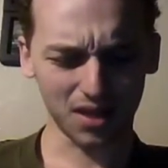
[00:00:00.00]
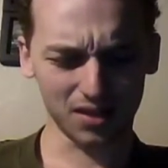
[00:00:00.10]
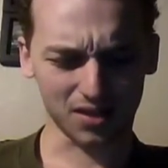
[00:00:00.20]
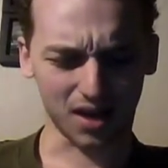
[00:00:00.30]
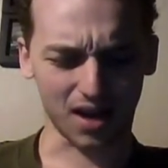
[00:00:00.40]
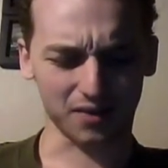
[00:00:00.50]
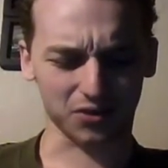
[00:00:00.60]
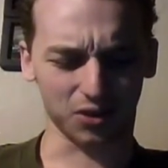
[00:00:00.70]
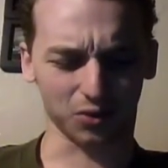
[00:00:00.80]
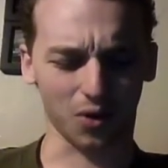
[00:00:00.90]
is that I have
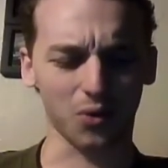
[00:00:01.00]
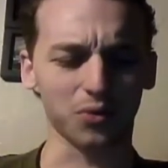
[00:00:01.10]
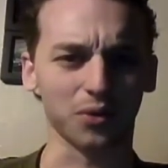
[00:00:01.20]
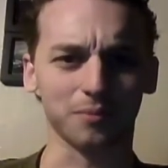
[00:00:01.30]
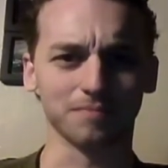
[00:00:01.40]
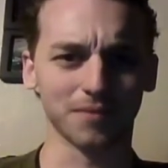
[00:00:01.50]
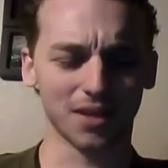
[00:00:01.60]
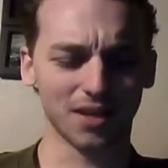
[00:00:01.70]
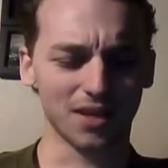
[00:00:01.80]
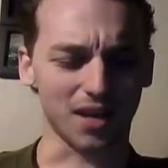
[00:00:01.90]
to grow them
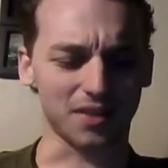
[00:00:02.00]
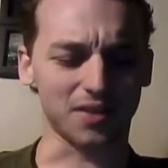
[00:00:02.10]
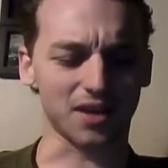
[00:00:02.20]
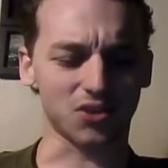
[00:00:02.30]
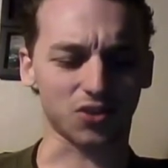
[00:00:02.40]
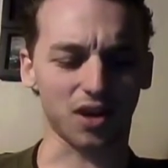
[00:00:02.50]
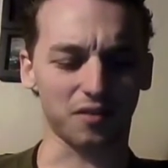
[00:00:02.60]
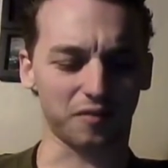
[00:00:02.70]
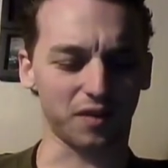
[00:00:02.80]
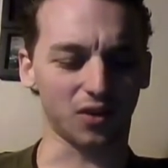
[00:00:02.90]
and then try
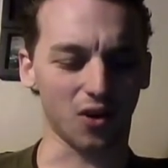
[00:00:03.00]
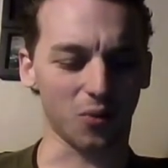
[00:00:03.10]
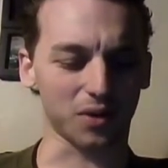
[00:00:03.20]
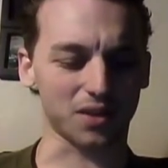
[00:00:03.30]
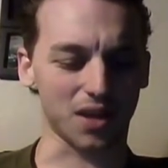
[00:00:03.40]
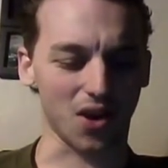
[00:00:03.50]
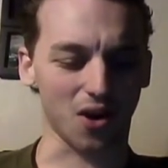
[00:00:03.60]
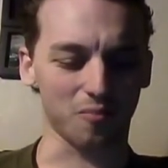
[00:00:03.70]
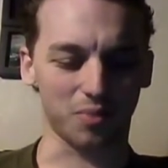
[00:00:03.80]
and figure out what they are